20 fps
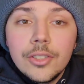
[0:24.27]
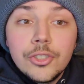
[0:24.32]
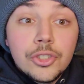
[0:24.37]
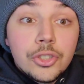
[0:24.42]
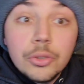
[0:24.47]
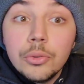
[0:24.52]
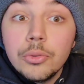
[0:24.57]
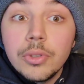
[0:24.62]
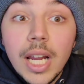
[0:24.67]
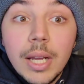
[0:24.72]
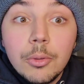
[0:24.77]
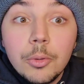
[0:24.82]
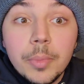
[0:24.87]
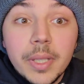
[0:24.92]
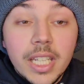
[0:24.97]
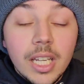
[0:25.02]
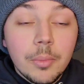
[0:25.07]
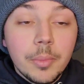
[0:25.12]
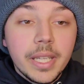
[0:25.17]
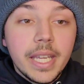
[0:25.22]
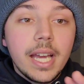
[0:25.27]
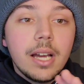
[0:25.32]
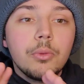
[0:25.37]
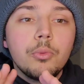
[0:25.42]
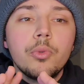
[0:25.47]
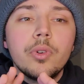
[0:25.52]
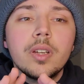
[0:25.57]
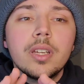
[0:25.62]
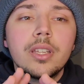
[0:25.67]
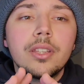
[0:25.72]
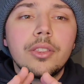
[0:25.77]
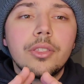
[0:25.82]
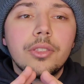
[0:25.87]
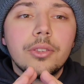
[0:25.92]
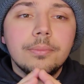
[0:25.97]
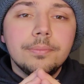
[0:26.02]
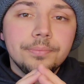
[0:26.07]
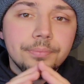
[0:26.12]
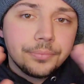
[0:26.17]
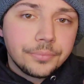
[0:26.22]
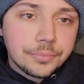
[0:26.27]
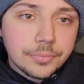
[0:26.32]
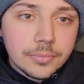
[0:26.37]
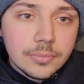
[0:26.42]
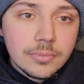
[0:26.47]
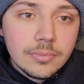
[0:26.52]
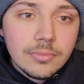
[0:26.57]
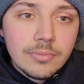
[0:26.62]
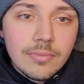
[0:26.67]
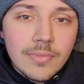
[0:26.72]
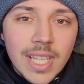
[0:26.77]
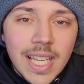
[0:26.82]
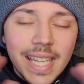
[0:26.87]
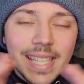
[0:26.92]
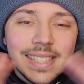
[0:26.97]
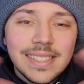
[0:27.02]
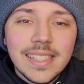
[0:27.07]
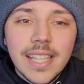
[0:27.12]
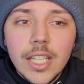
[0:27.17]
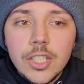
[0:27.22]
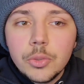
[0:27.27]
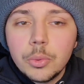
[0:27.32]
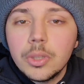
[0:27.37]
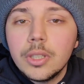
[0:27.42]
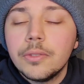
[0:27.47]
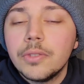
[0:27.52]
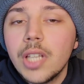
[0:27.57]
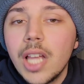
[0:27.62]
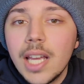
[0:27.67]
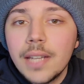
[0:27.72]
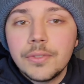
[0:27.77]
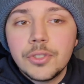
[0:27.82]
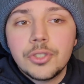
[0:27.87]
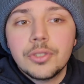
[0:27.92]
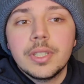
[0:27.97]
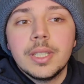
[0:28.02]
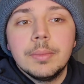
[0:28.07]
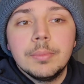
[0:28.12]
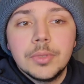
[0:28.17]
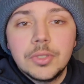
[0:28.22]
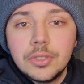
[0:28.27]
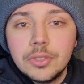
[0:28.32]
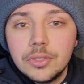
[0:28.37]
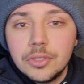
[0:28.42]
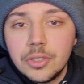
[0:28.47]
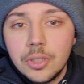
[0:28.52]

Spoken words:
Soon I will be coming out with a schedule of live streams.